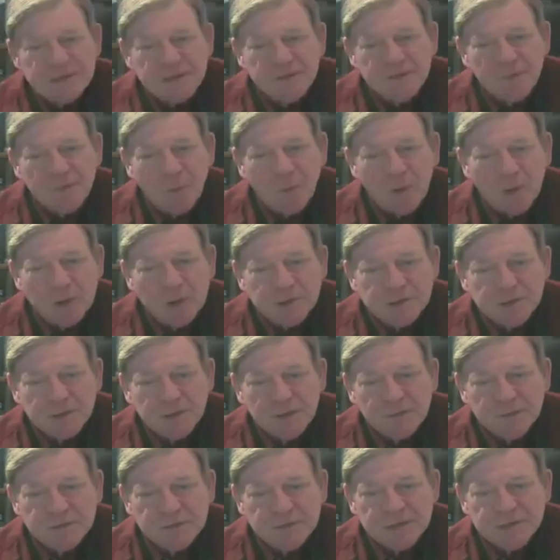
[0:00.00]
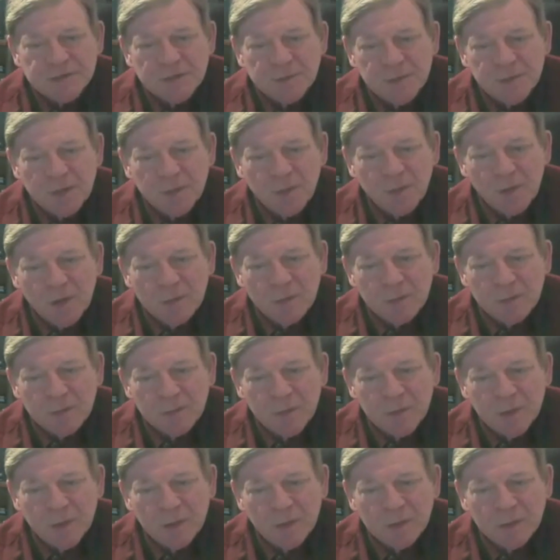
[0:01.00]
the 40s, ever since the bebop,
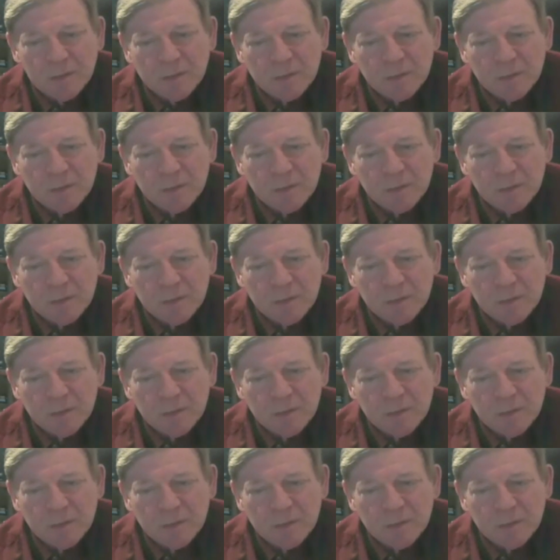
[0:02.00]
yeah.